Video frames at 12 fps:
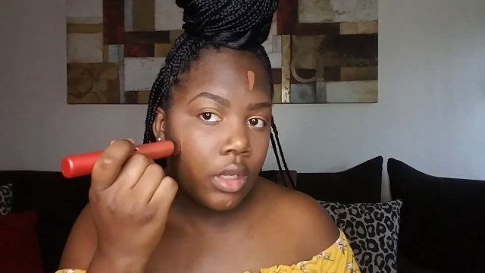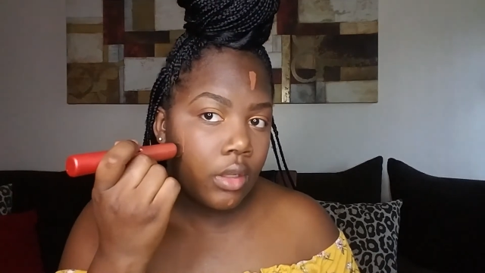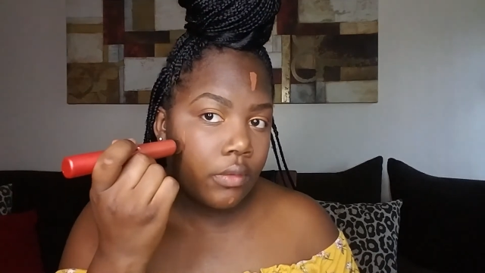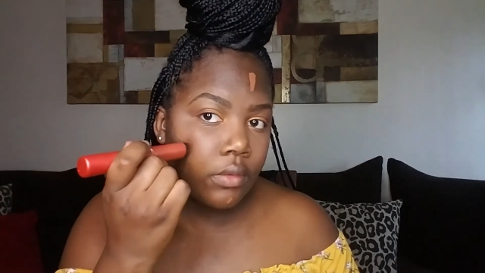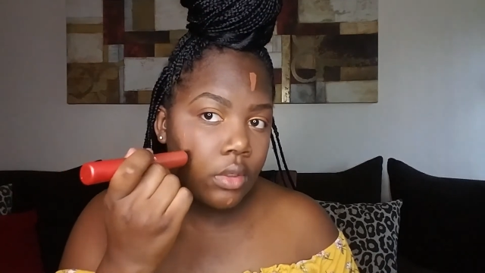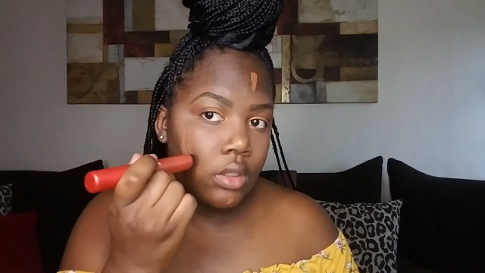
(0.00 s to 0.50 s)

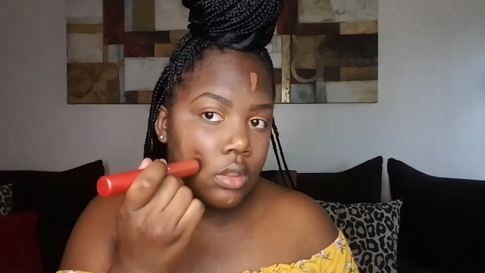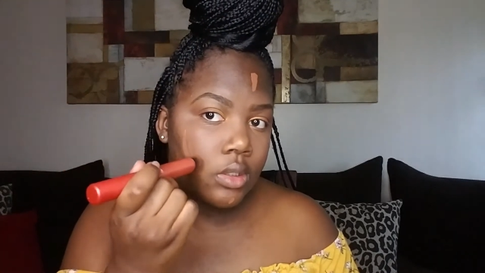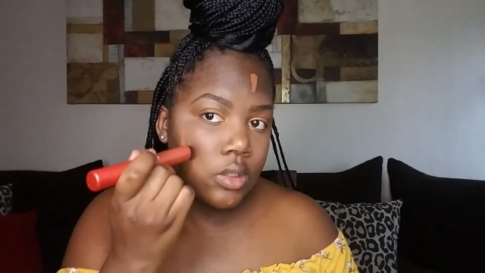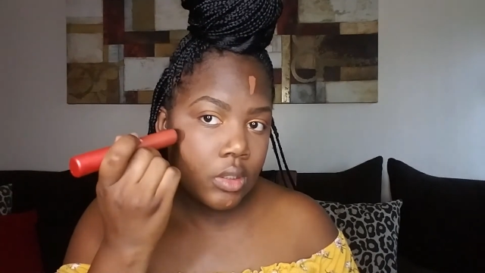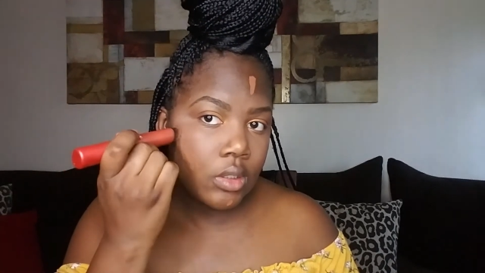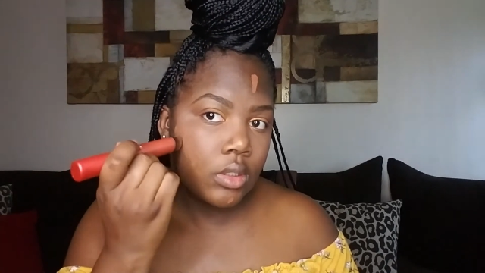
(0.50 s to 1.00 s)
at
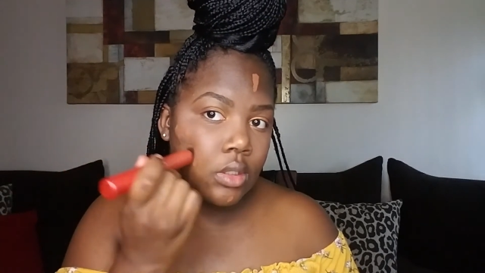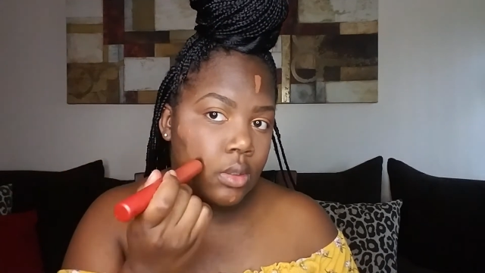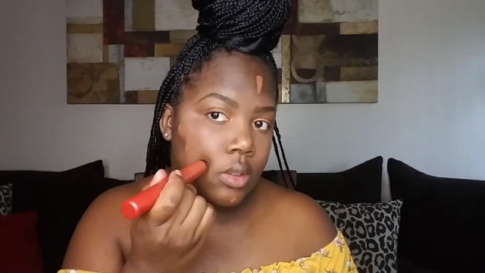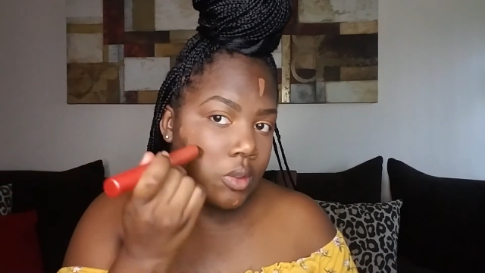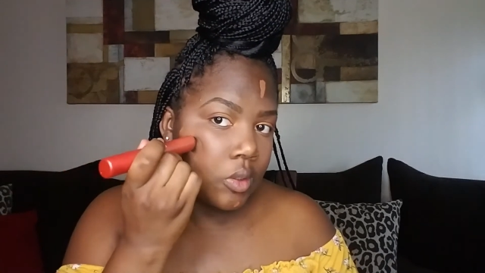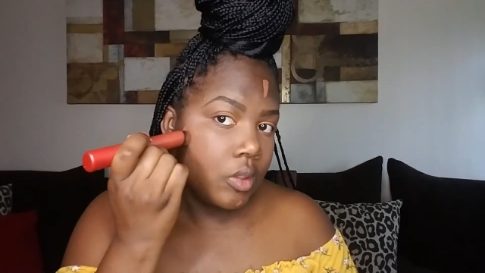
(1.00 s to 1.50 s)
first.
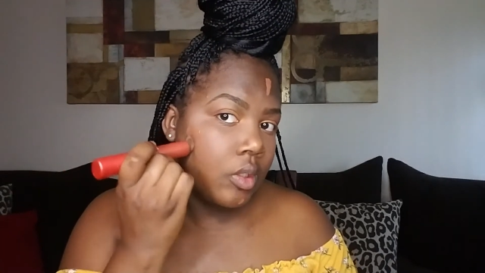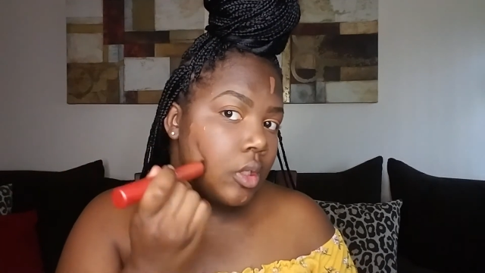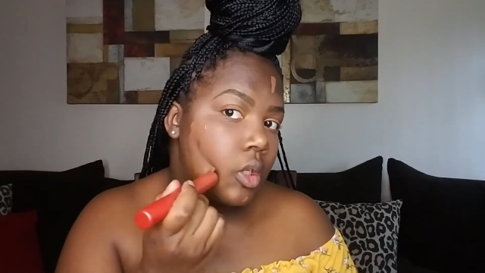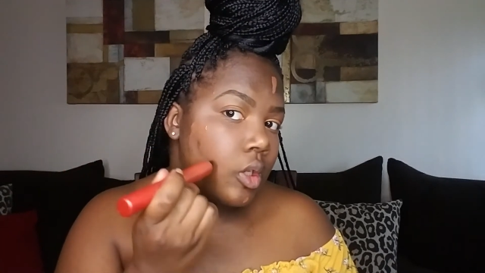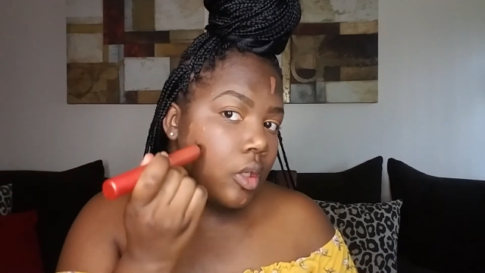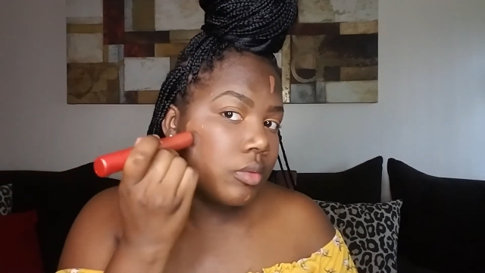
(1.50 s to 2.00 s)

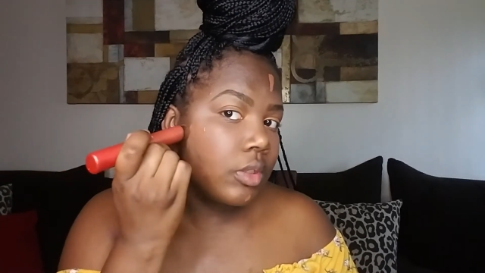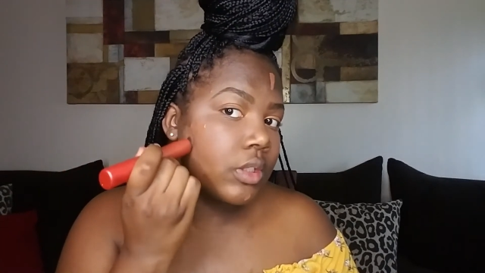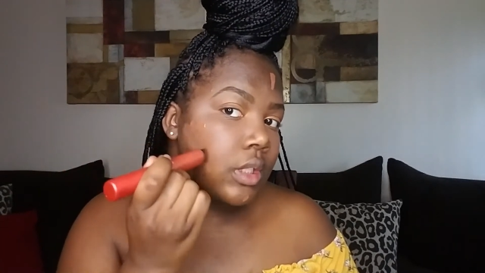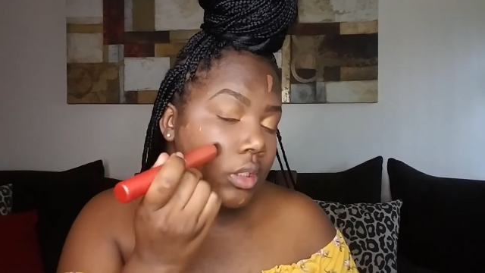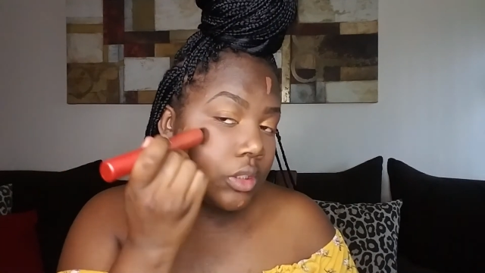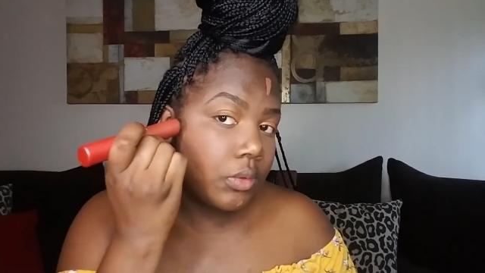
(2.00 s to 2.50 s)
I'm
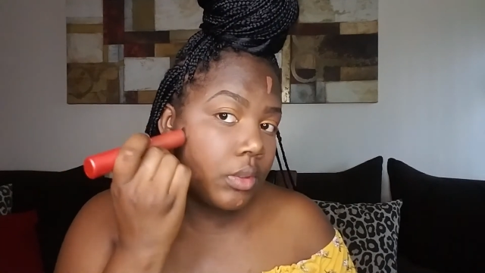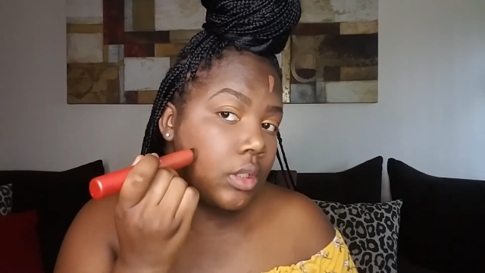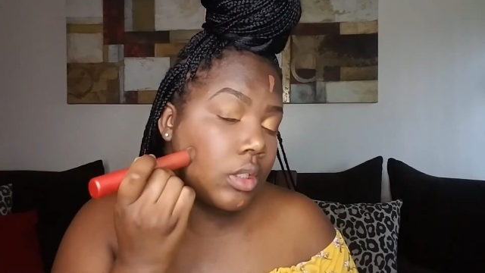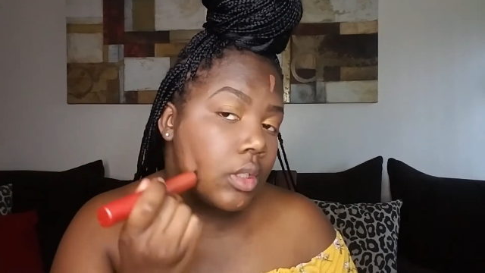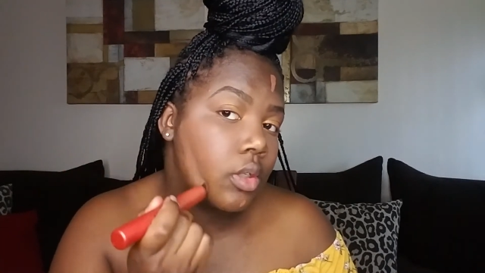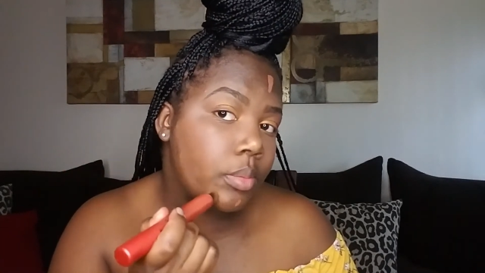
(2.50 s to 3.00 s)
just gonna do a
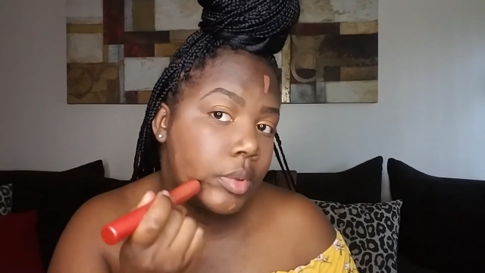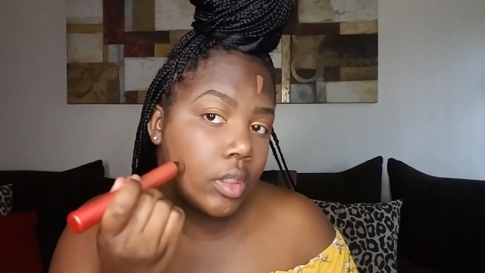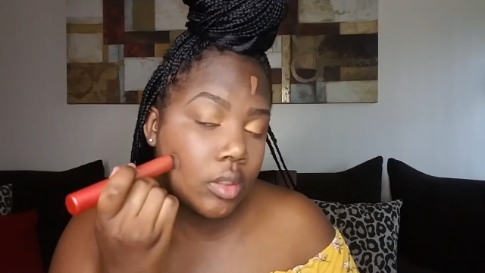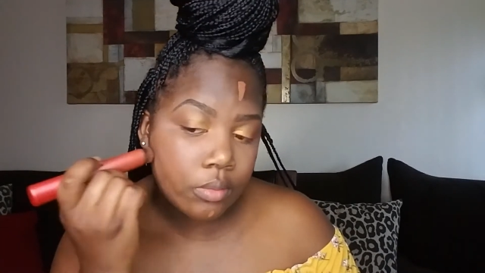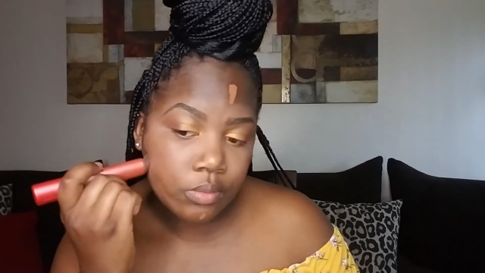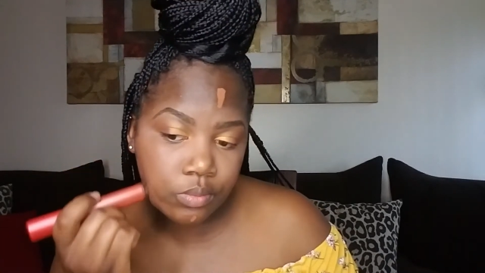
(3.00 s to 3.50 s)
little
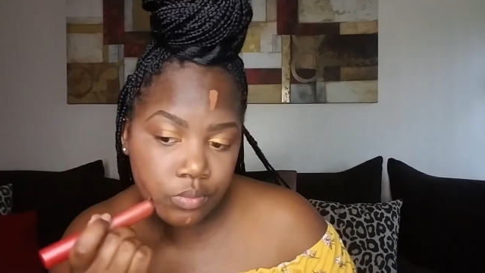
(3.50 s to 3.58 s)
bit.